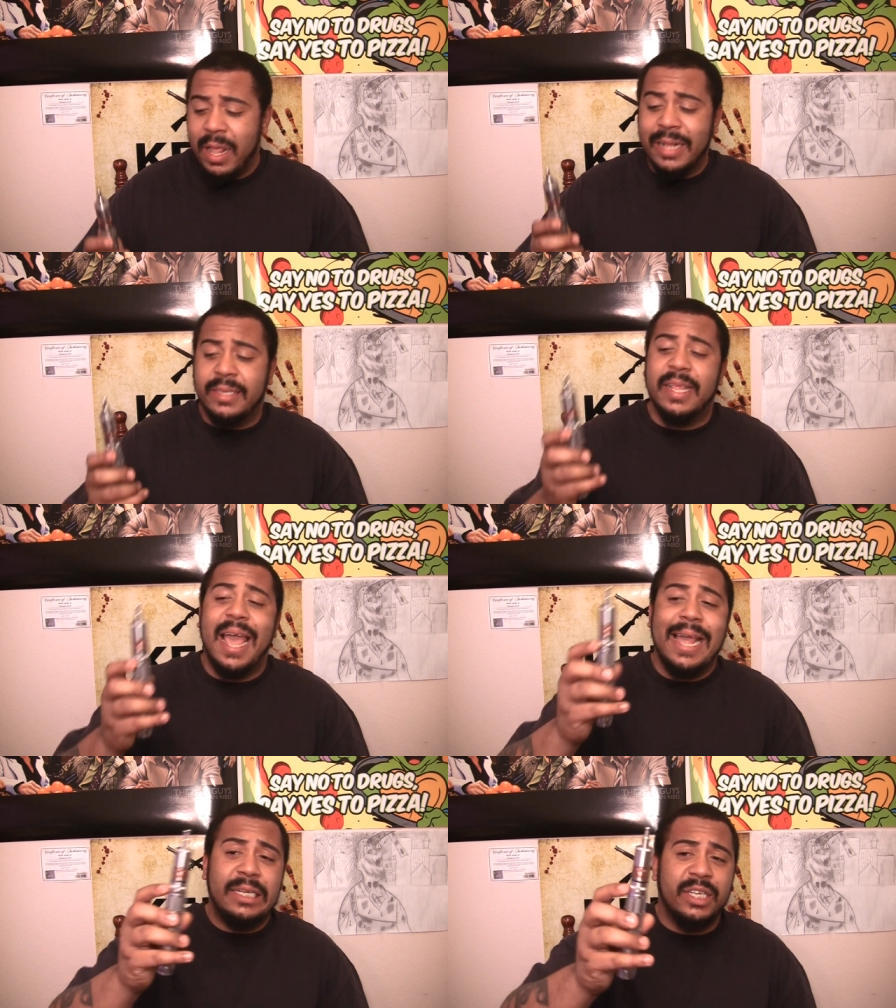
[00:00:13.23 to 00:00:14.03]
It's the
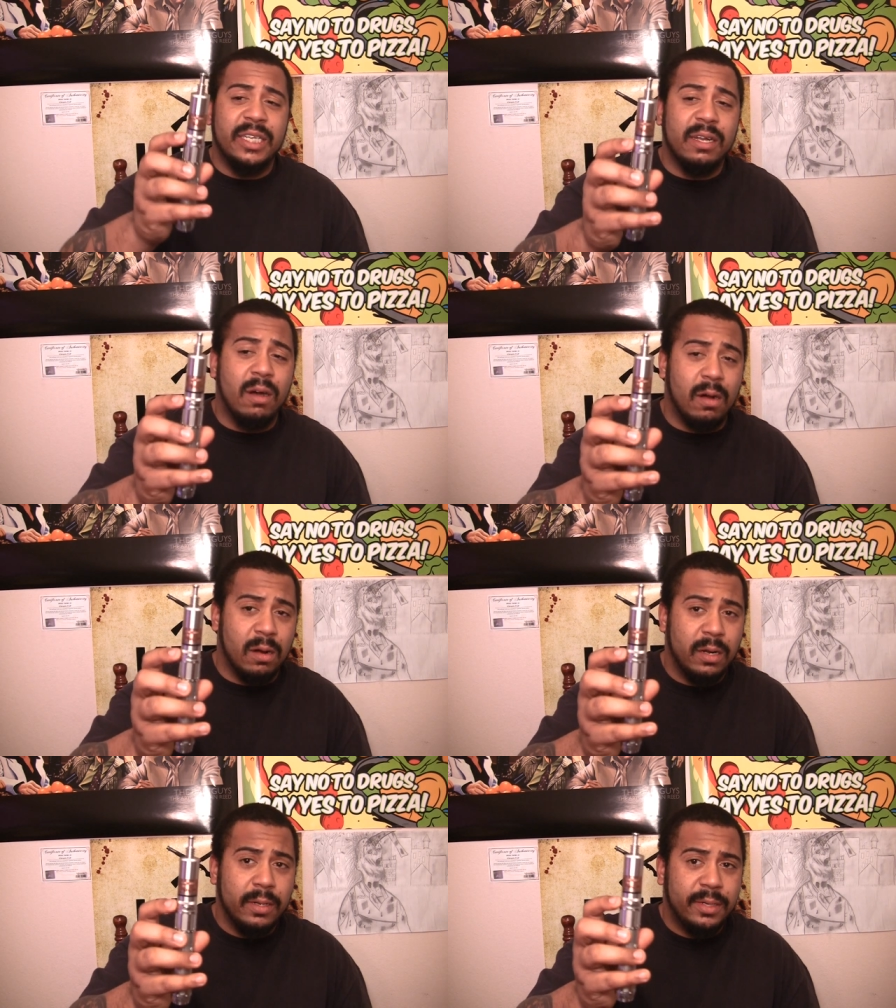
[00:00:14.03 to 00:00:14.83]

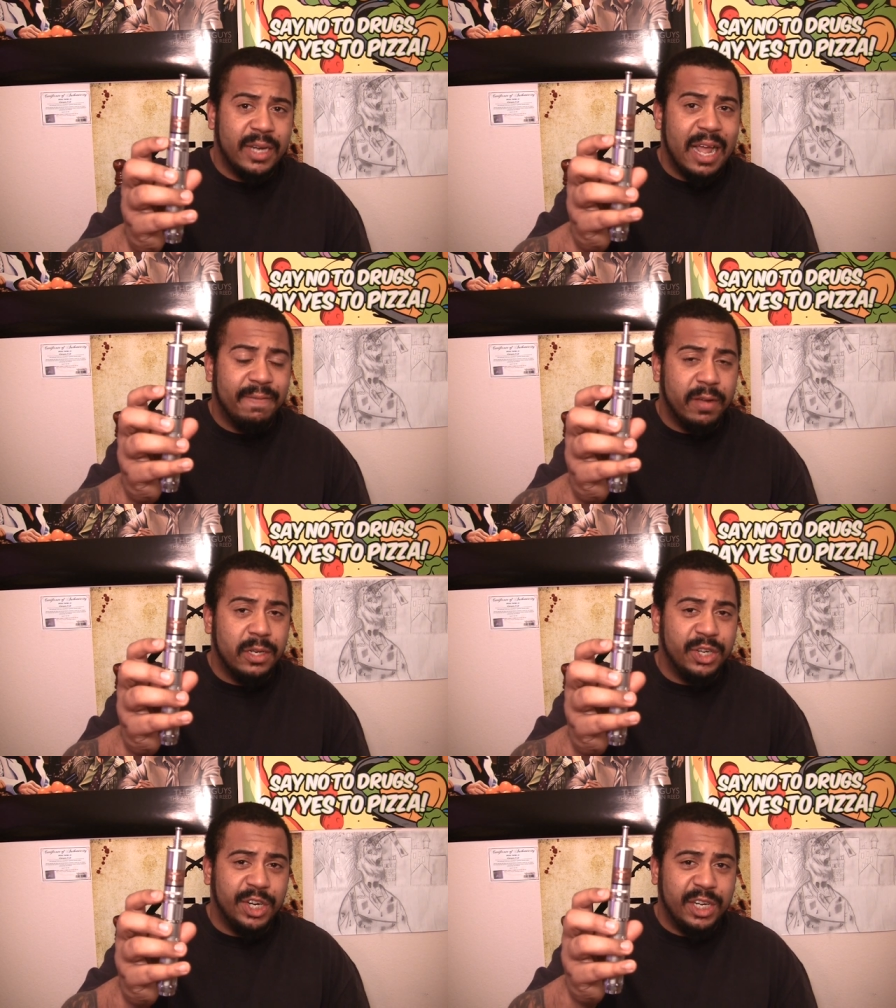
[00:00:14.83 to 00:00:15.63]
Hcigar
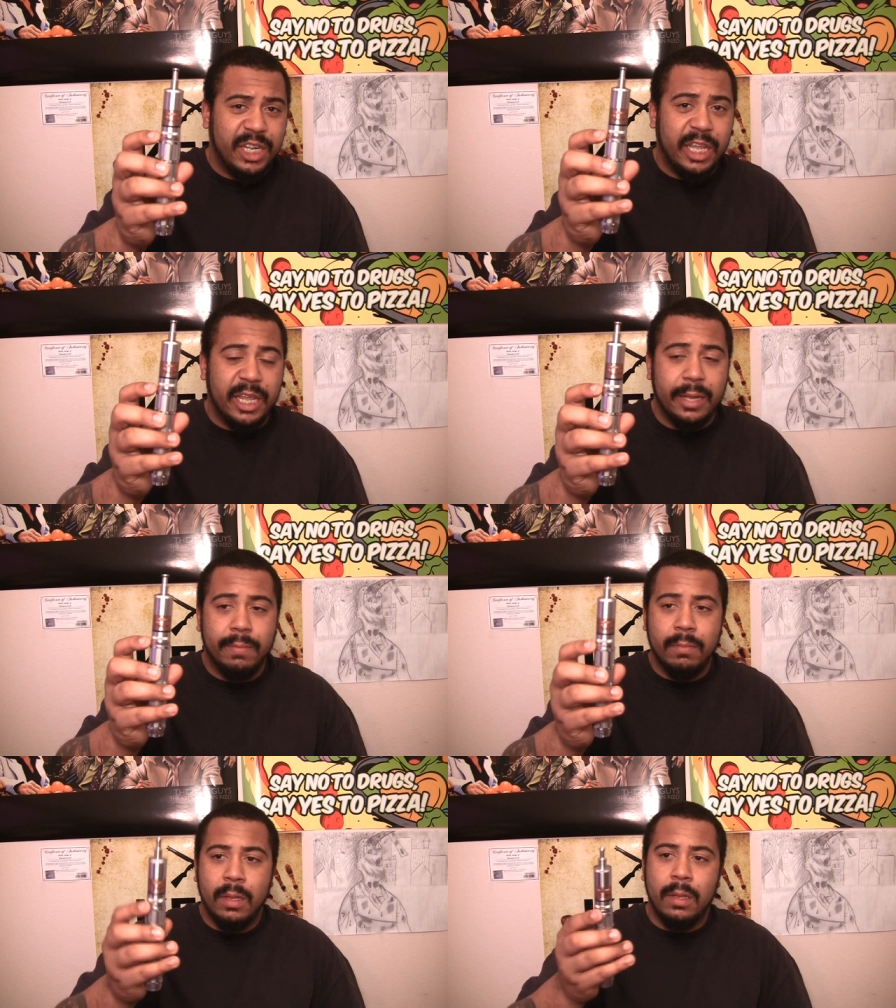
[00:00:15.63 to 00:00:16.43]
Taifun GT.
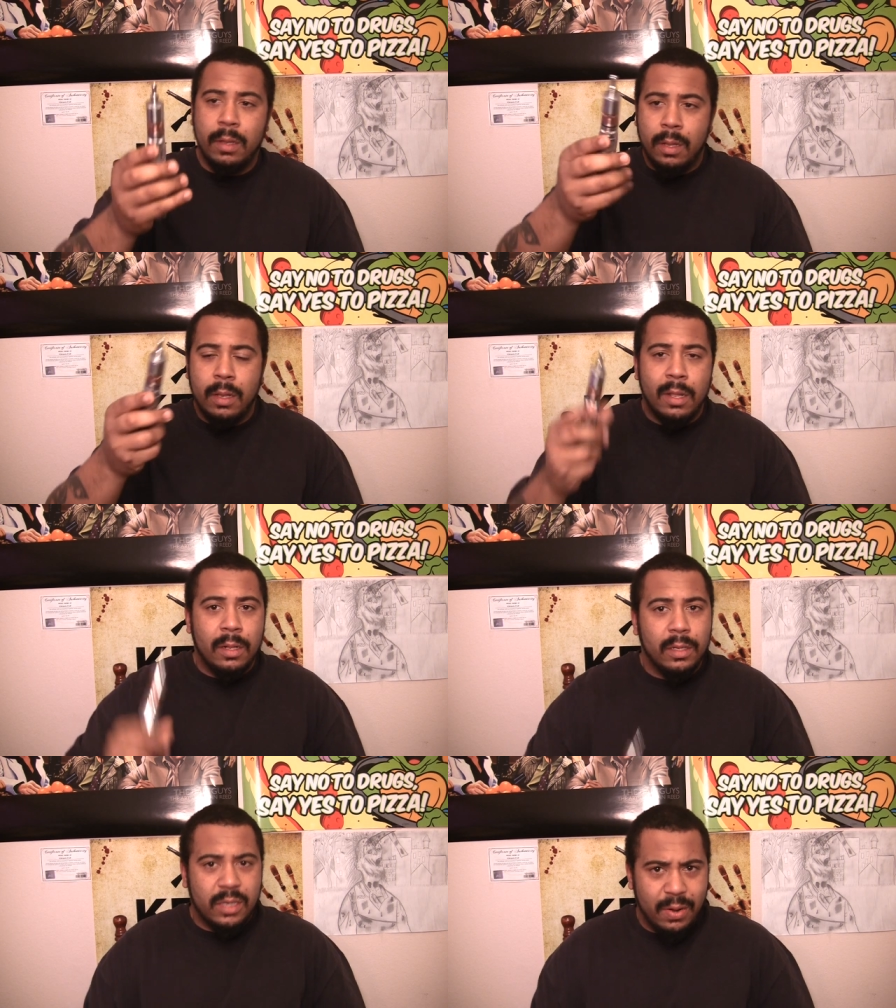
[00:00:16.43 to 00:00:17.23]

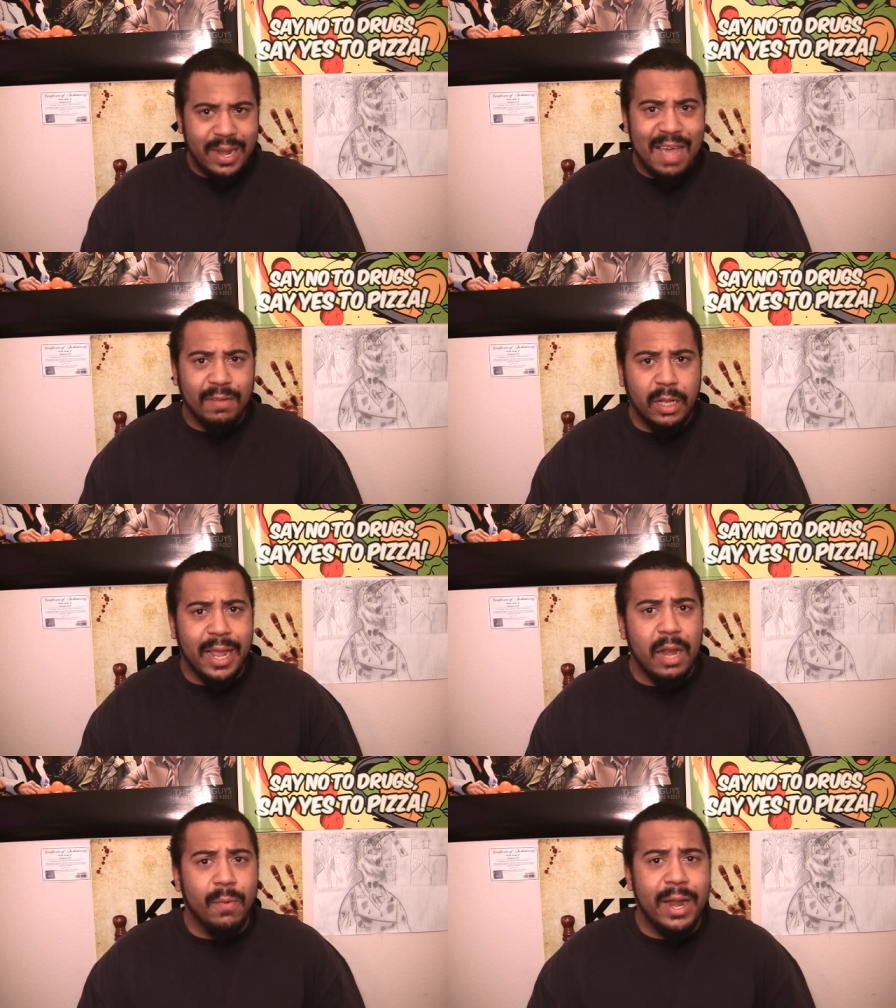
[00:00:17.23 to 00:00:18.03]
Let's go ahead and have a
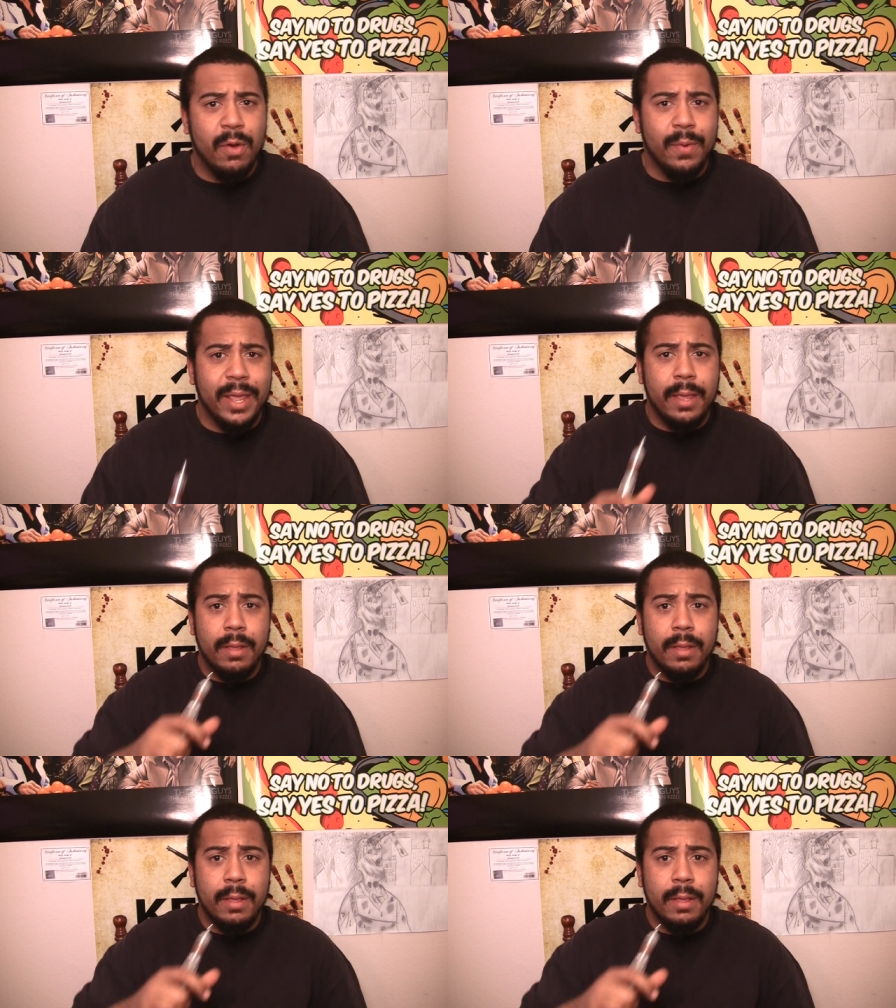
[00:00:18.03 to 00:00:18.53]
look at it, why don't we?